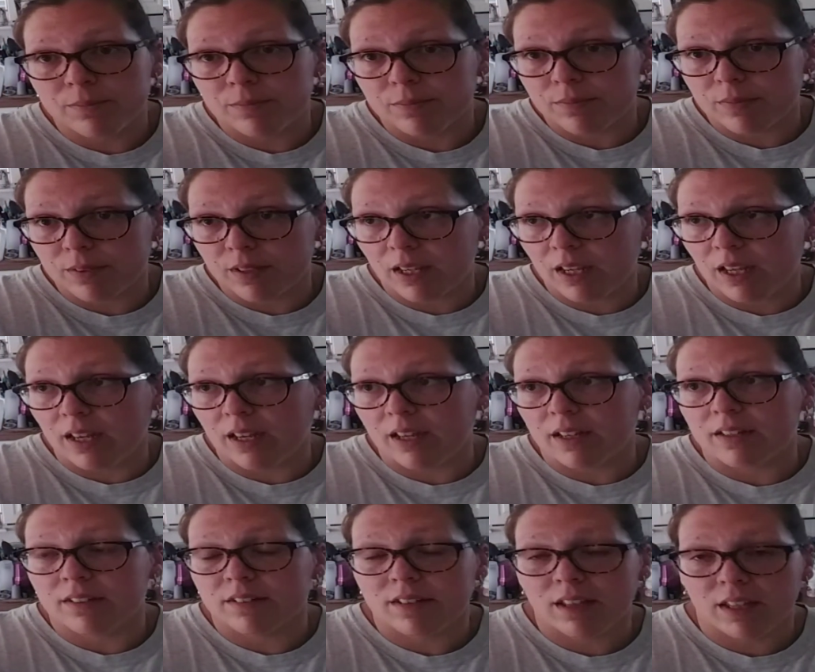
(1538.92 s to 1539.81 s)
yeah,
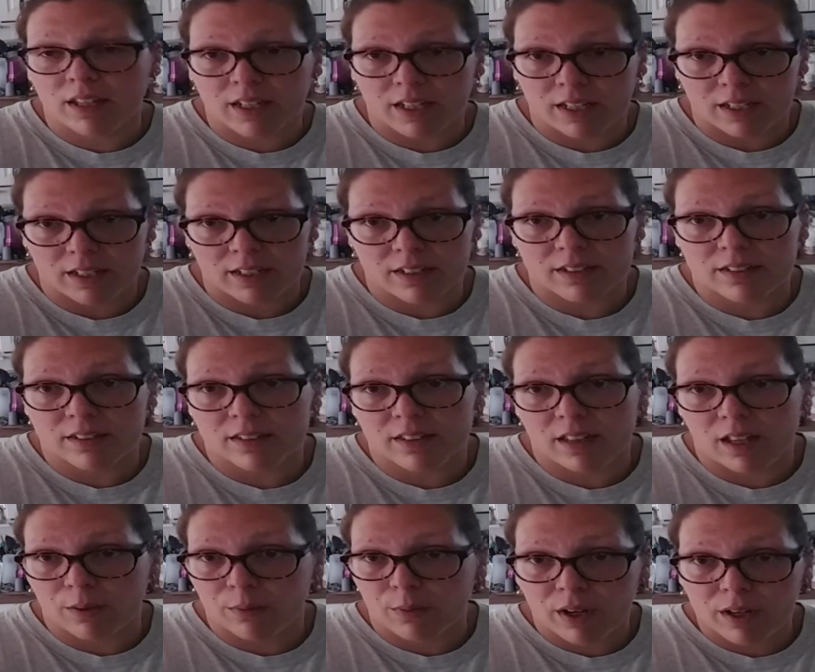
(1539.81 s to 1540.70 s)
take it.
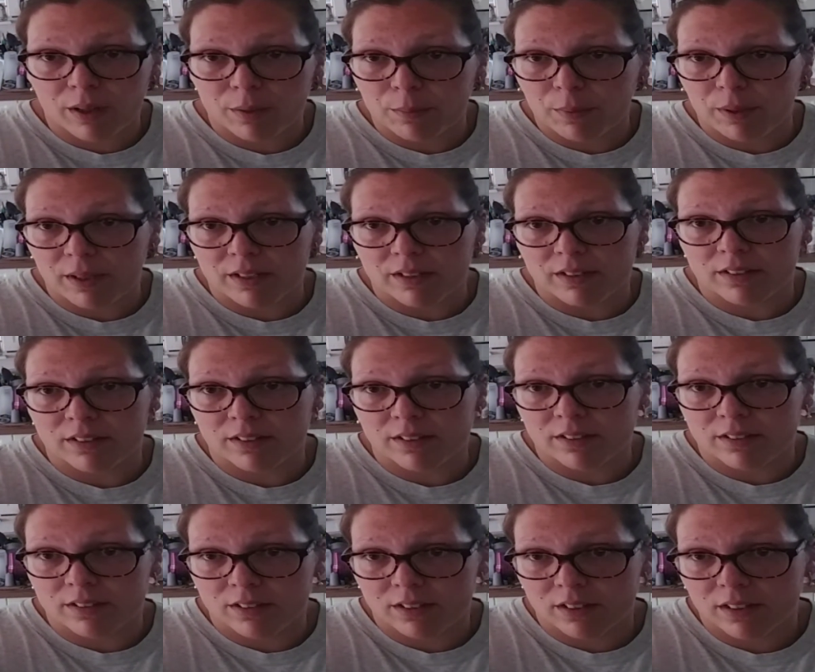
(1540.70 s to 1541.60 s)
I recommend
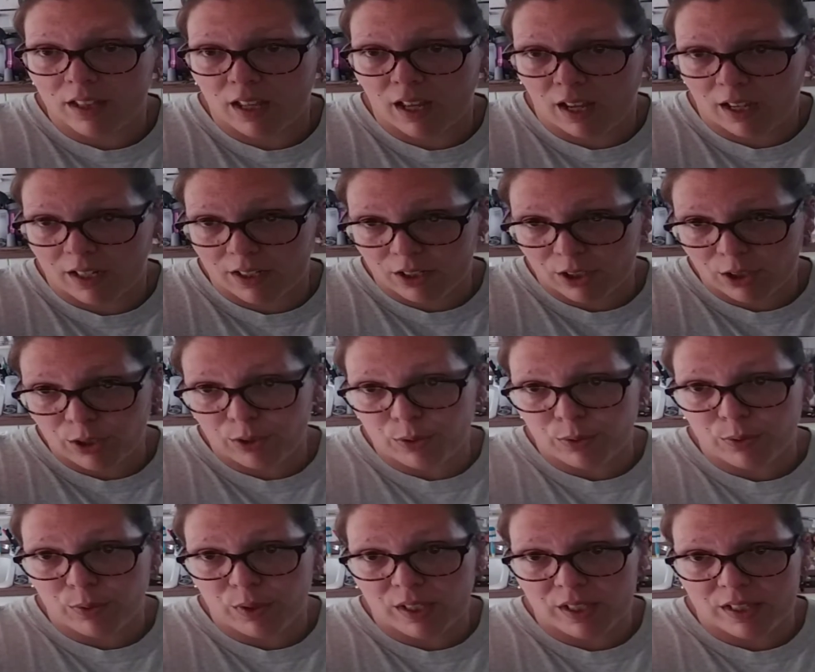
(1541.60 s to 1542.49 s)
that
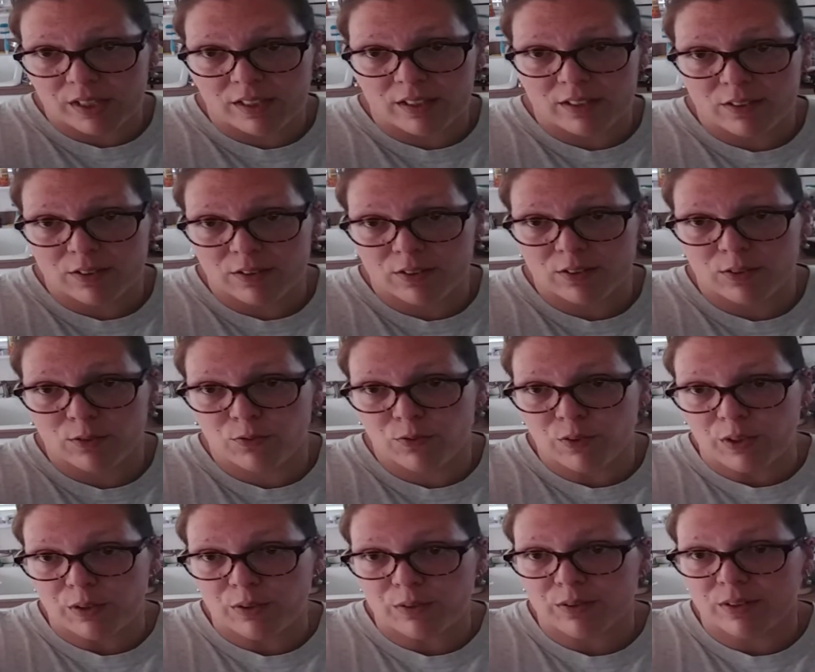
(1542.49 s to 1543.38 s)
you get this
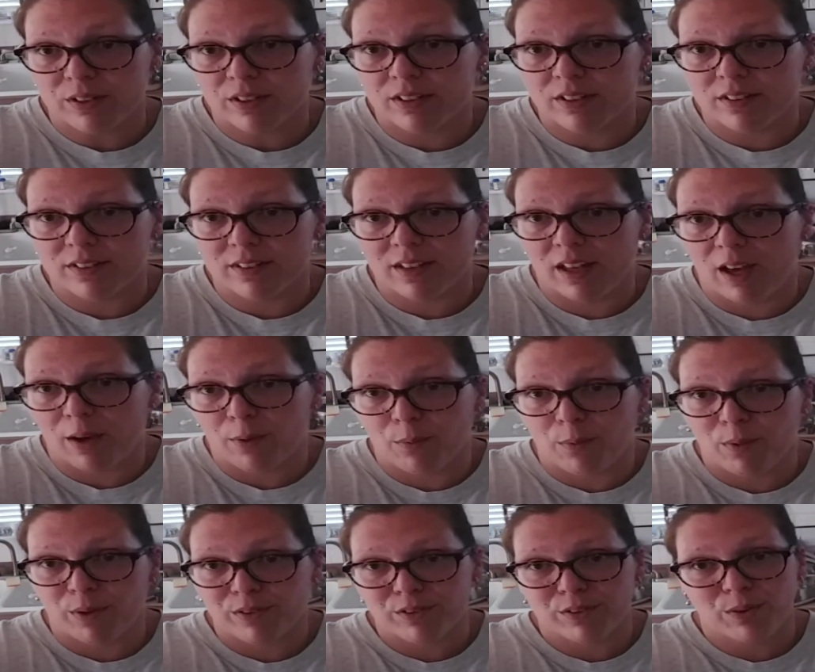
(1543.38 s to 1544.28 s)
filled, because I
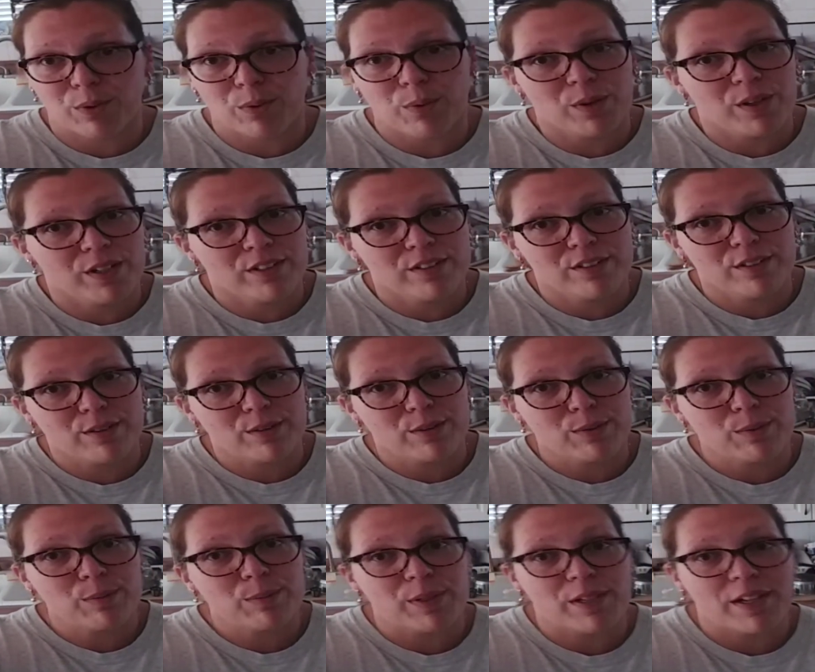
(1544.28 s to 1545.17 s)
wasn't going
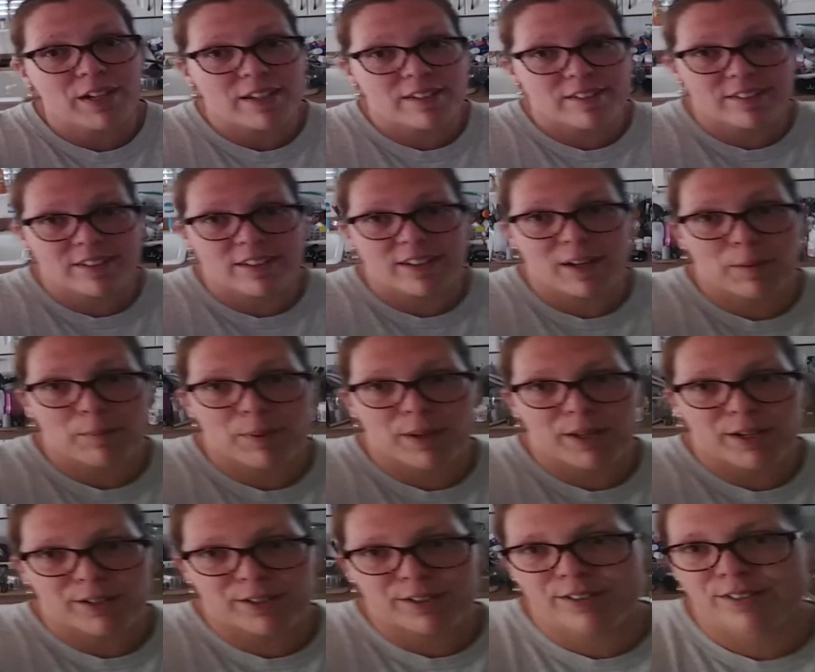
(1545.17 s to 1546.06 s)
to, but I said I
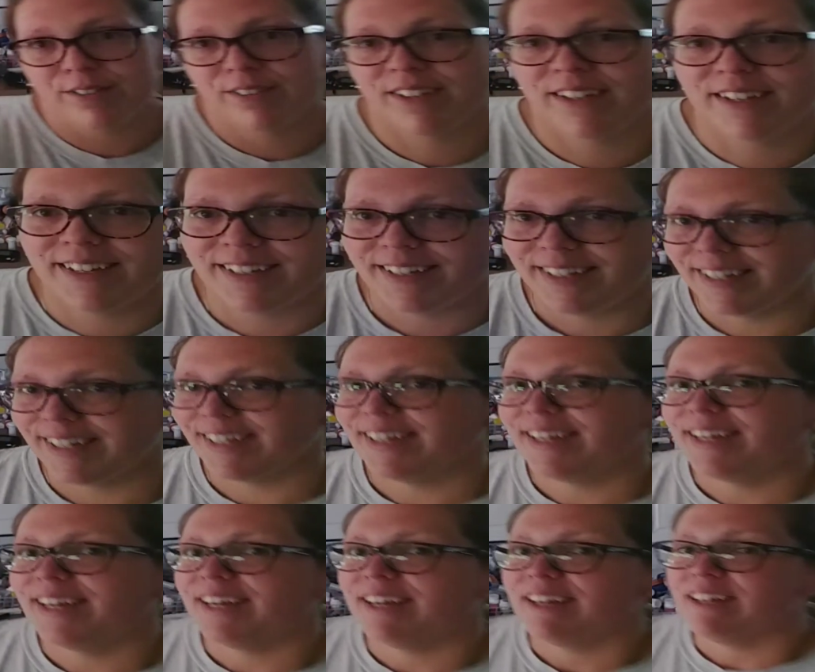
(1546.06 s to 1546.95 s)
better.
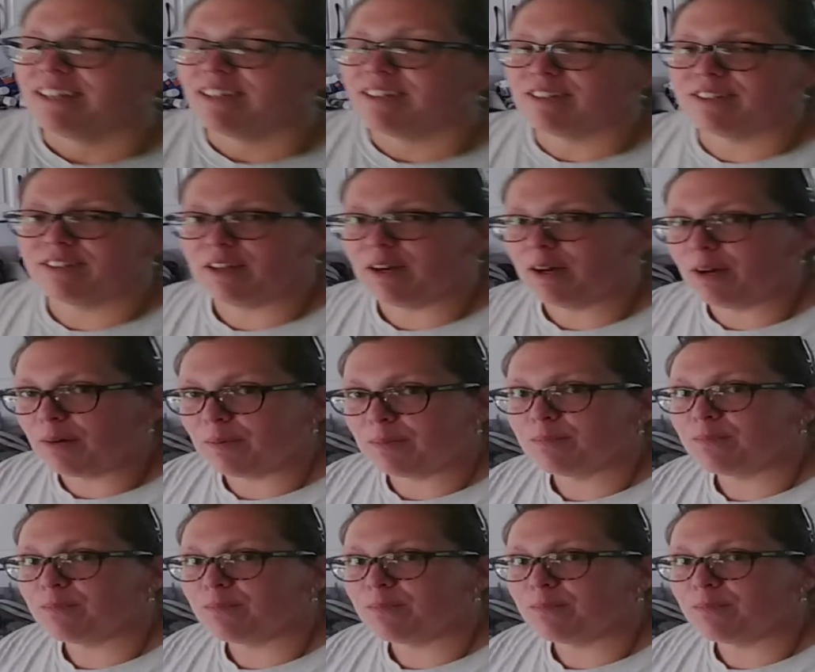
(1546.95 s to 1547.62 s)
So,